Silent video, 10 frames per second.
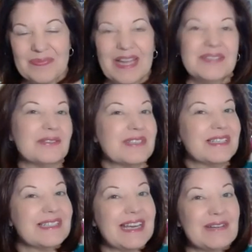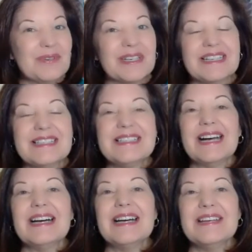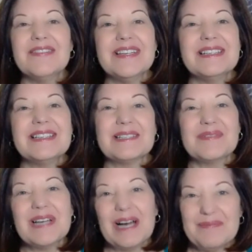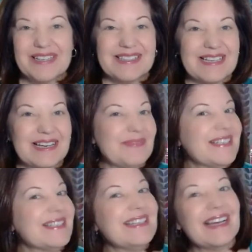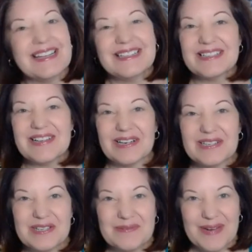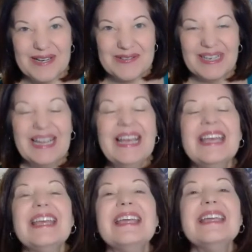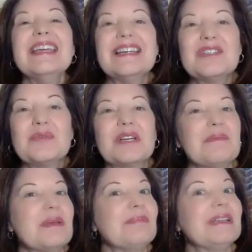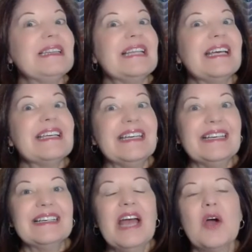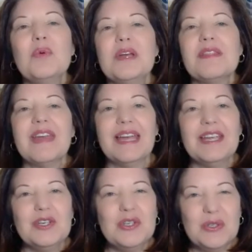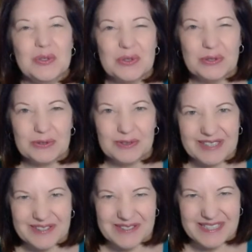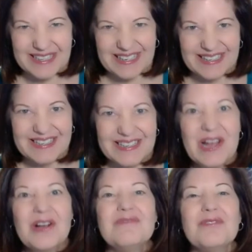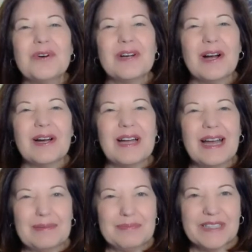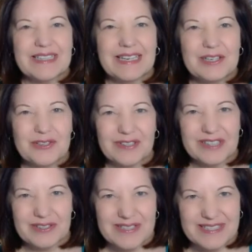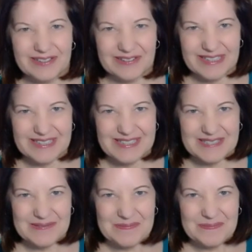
So today we're going to dive into some topics that I've been dying to talk to you about. And we're going to be playing with a new critter today for our applique critter series.